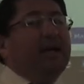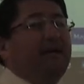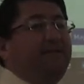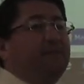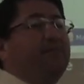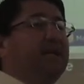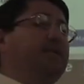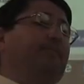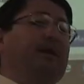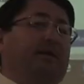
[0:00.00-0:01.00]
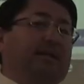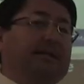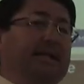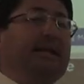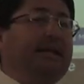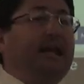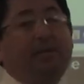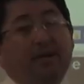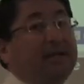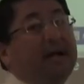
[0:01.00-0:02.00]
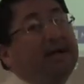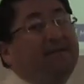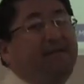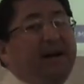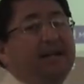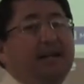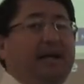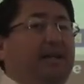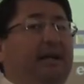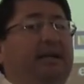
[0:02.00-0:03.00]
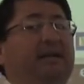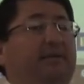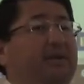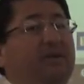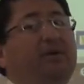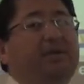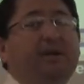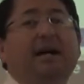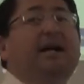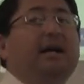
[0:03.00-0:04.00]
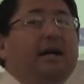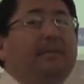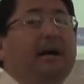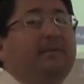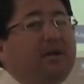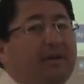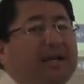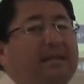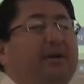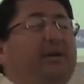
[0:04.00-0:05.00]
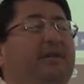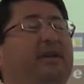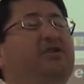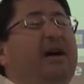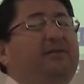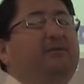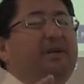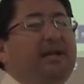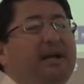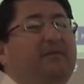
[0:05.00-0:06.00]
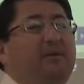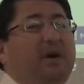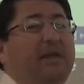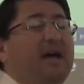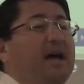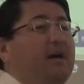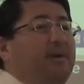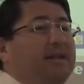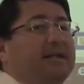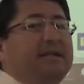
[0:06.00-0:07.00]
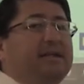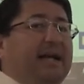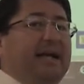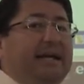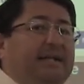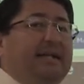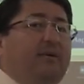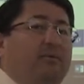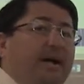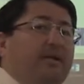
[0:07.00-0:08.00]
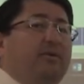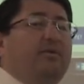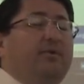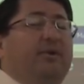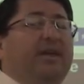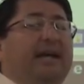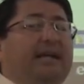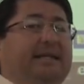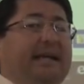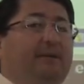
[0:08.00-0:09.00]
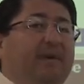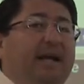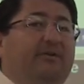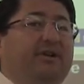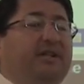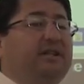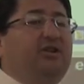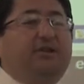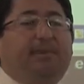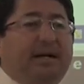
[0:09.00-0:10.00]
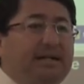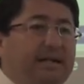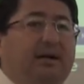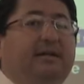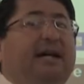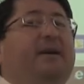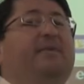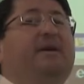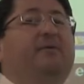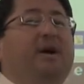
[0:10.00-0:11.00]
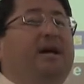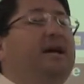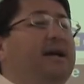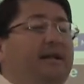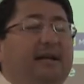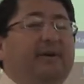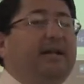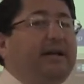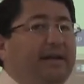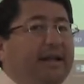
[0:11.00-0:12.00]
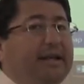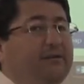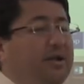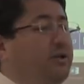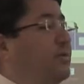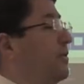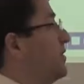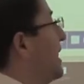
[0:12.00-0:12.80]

If you misspell the city name, it's not going to find it, and then the results are not going to come up. So that's the only thing you have to be careful with. But this is the easier way to do things in Matrix is just by start typing away the criteria that you need to